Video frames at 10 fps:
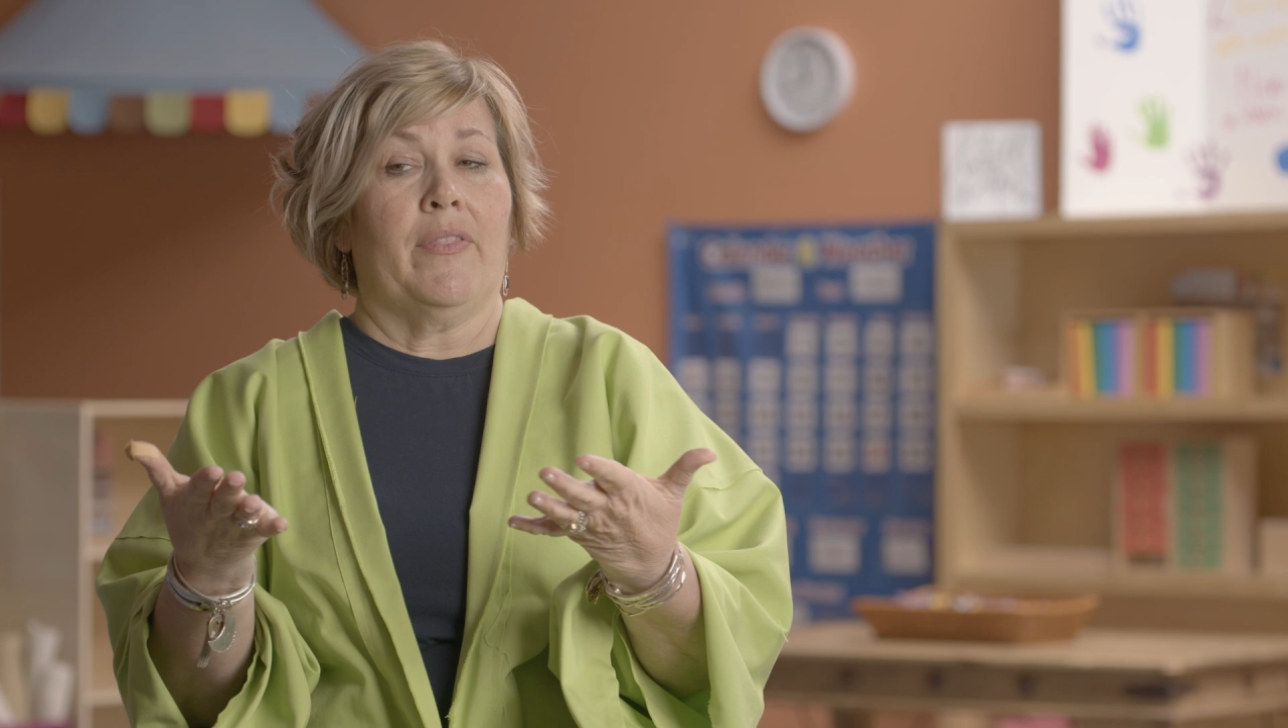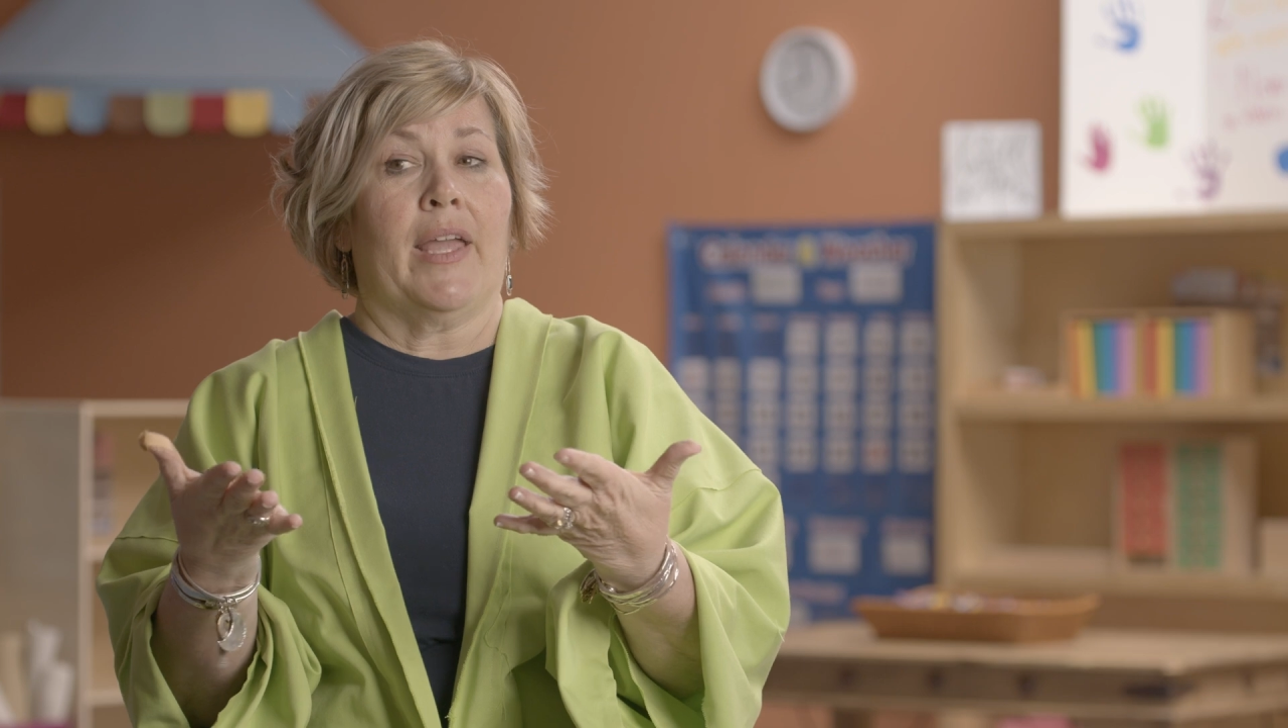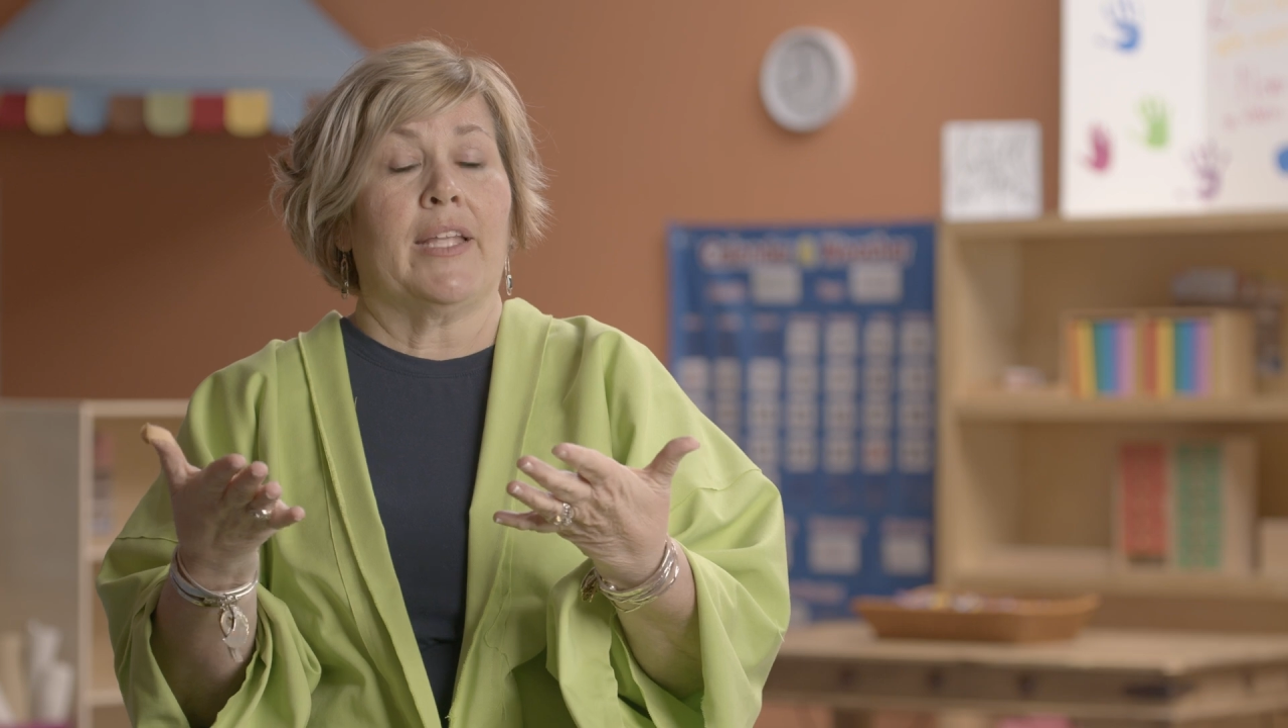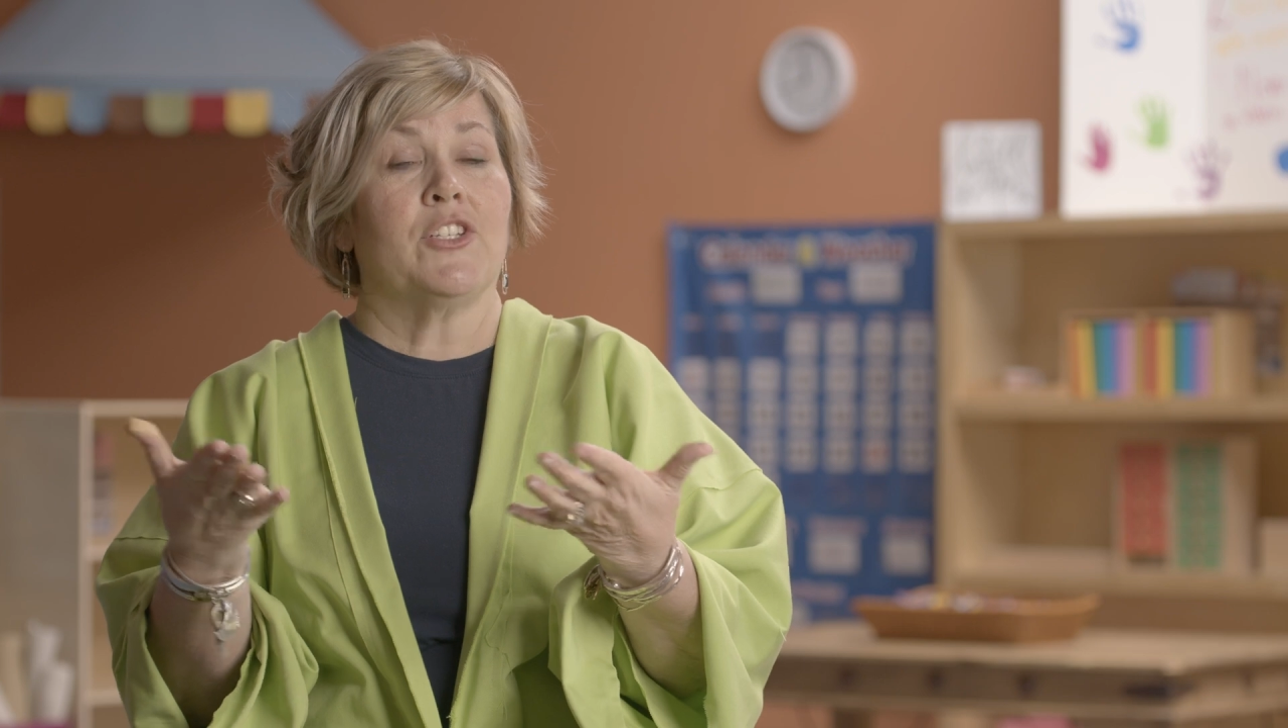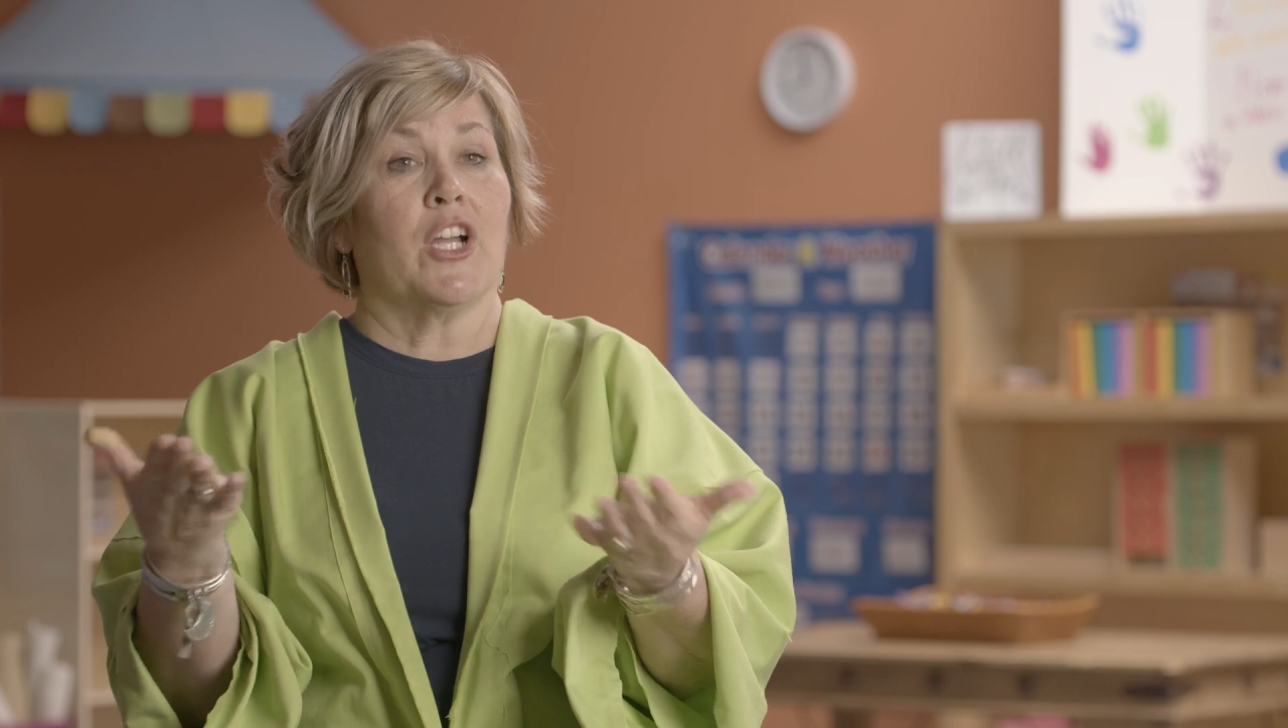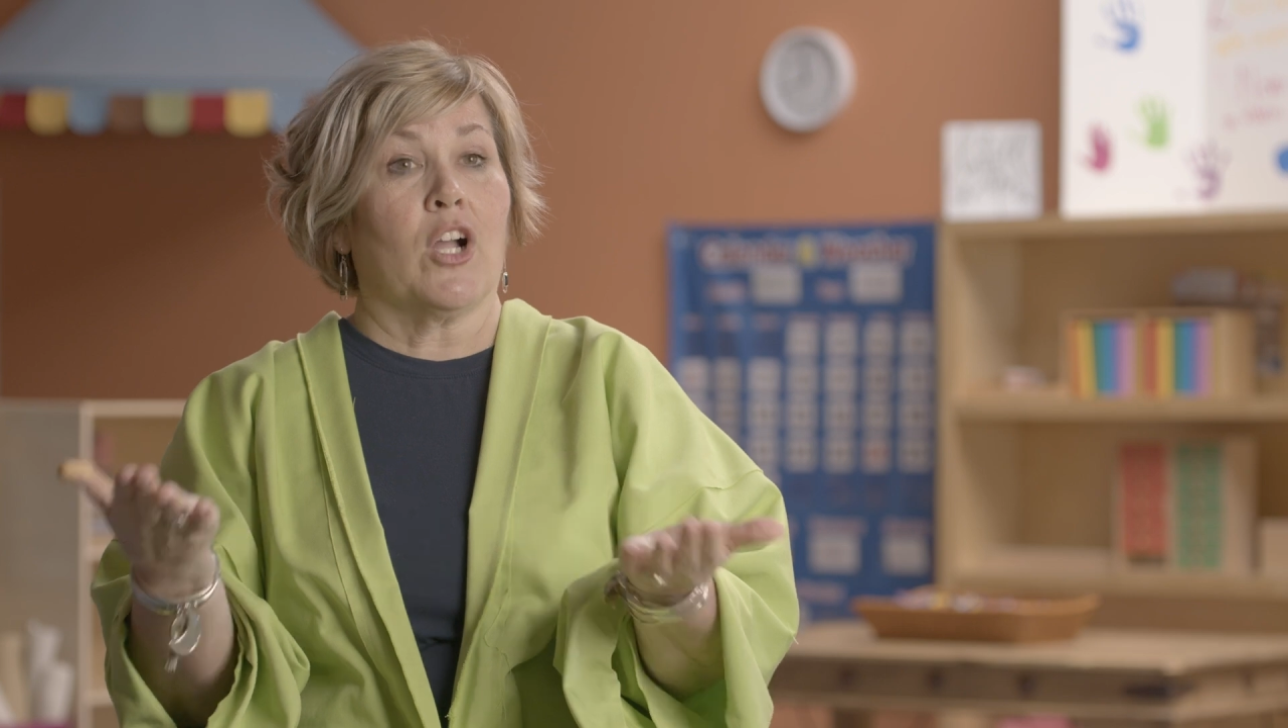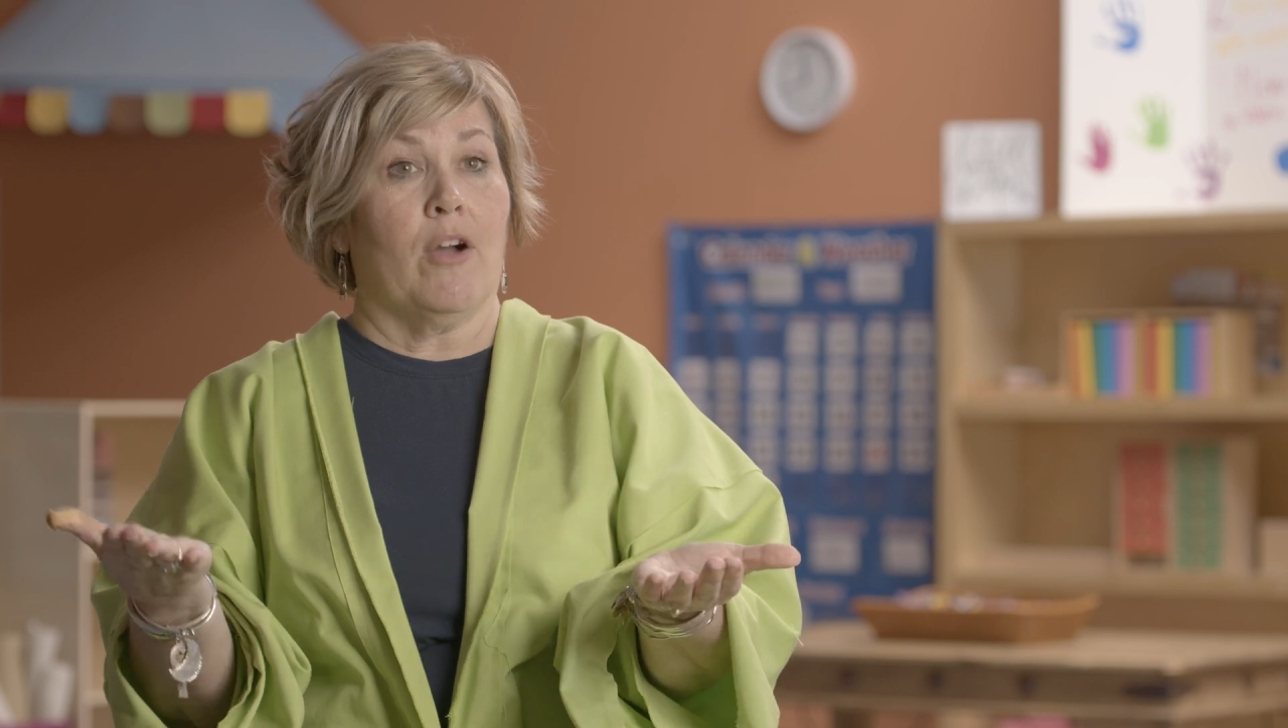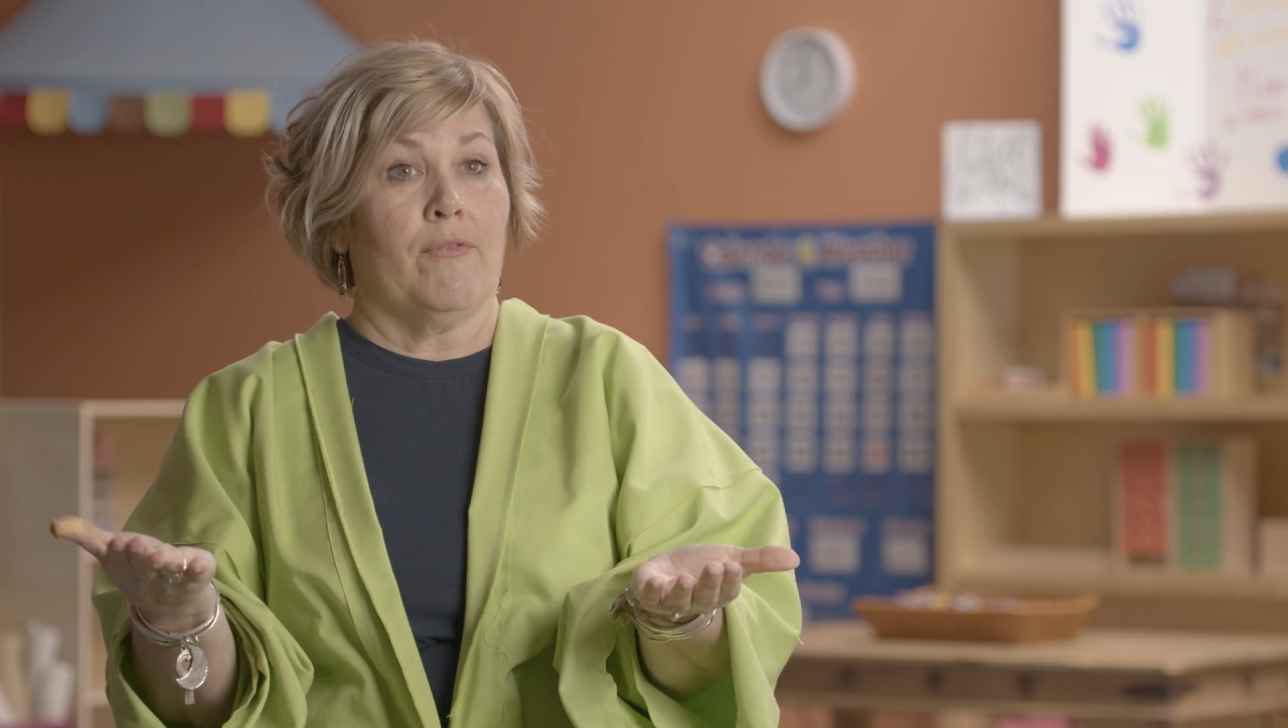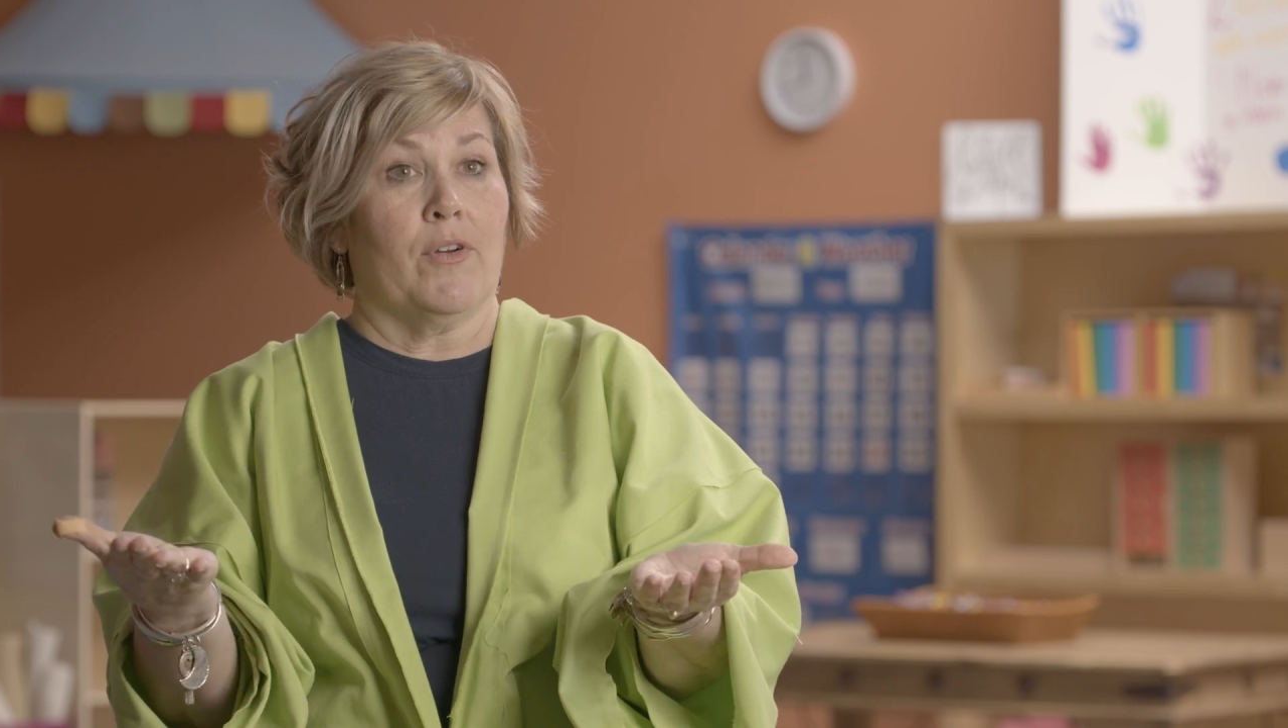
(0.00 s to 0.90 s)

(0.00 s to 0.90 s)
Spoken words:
they check off